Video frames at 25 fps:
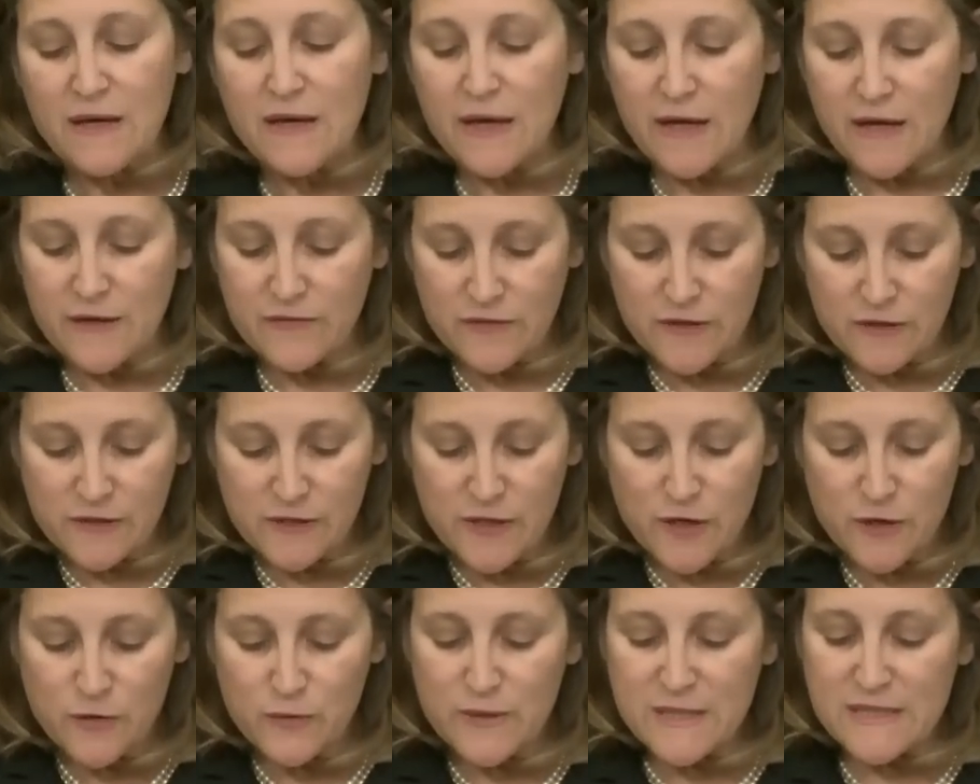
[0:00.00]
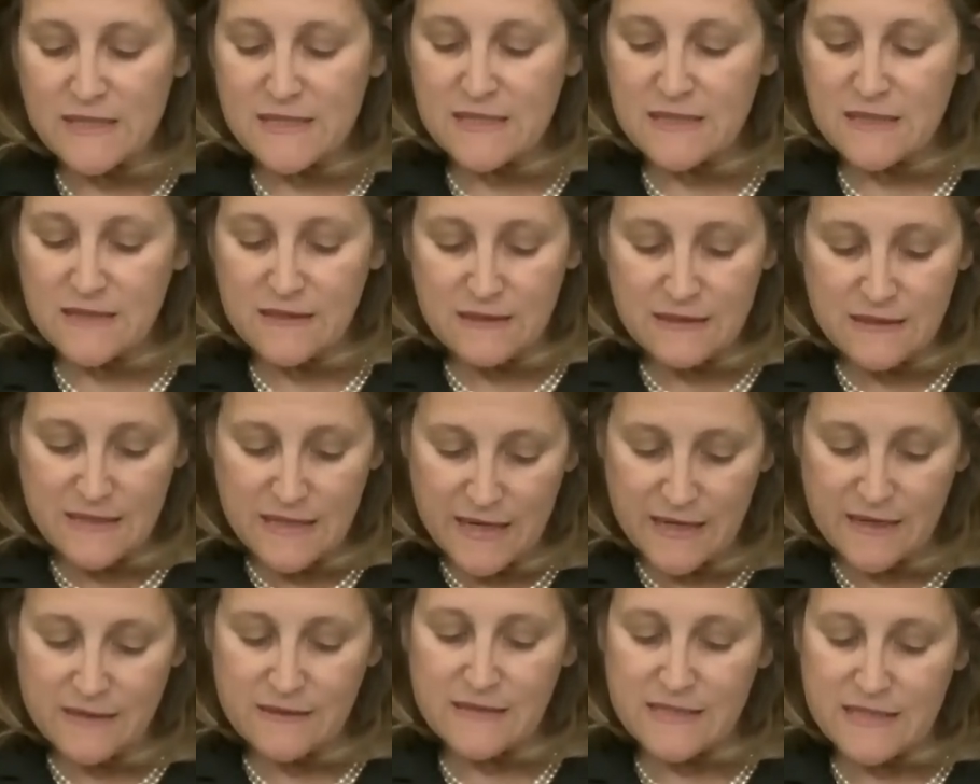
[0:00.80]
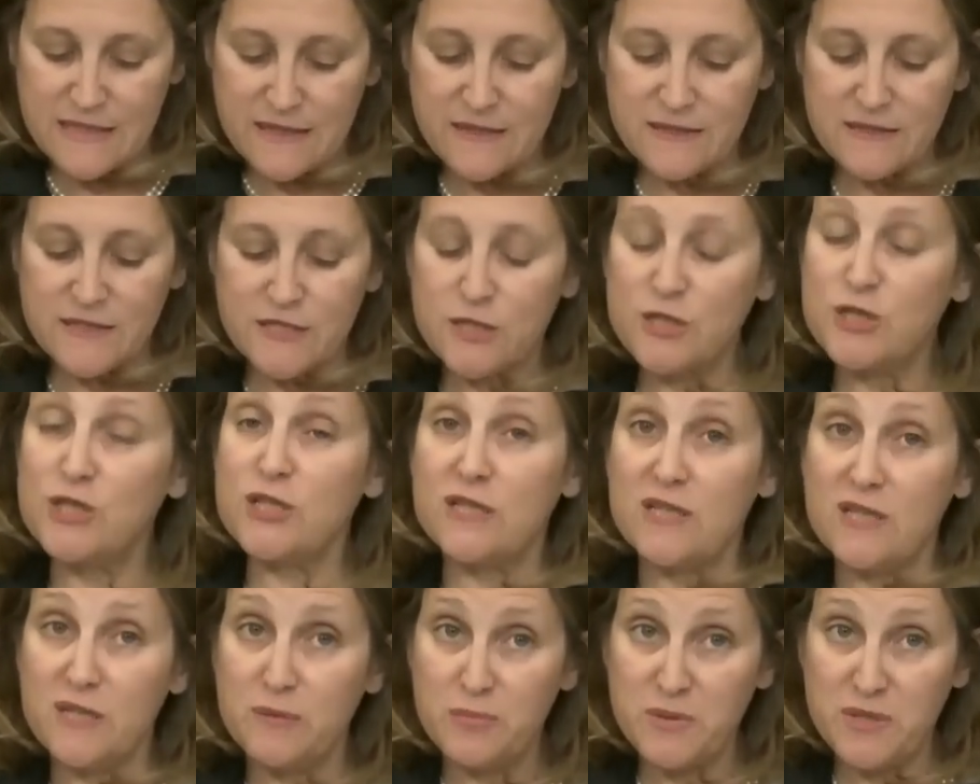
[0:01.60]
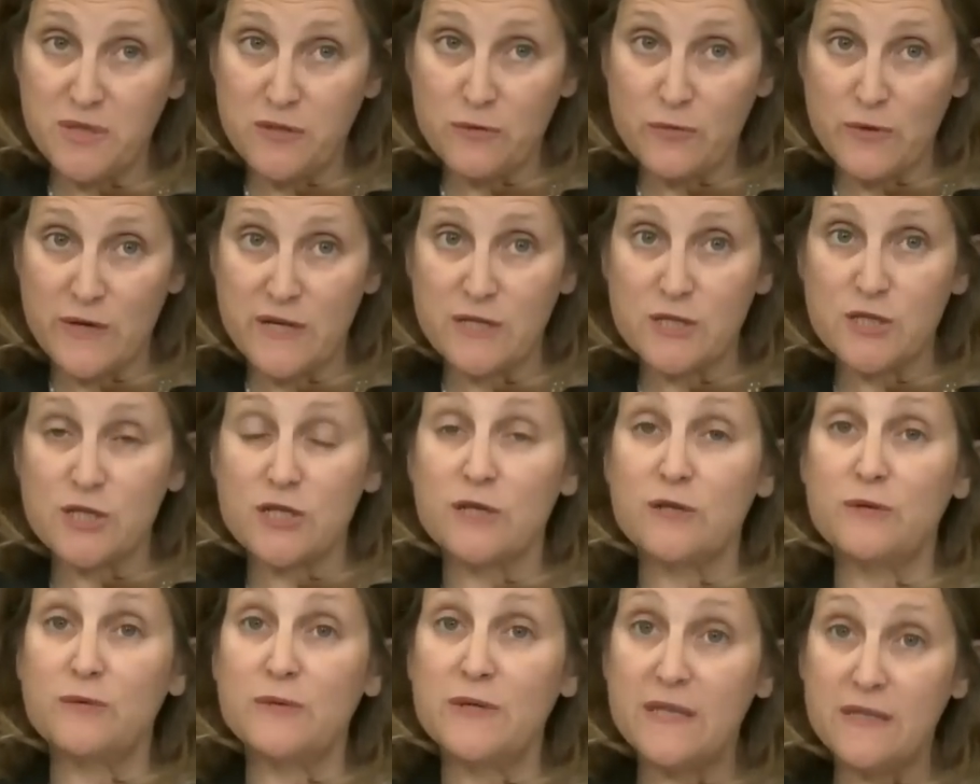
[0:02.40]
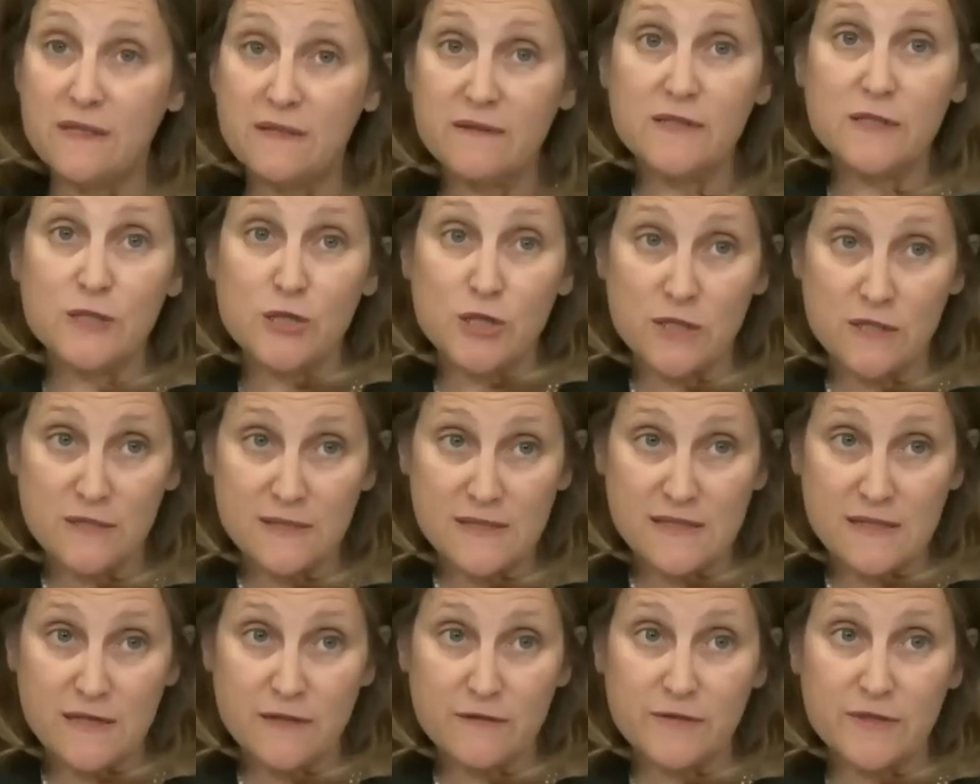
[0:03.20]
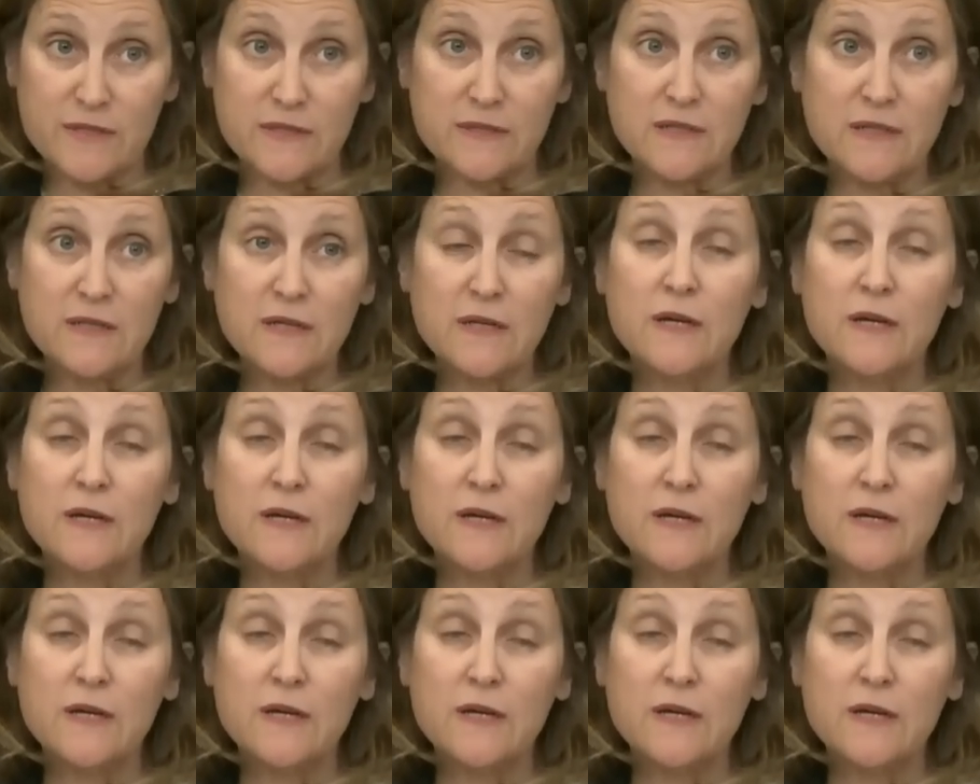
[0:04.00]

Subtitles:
and the lowest net debt to GDP ratio in the G7,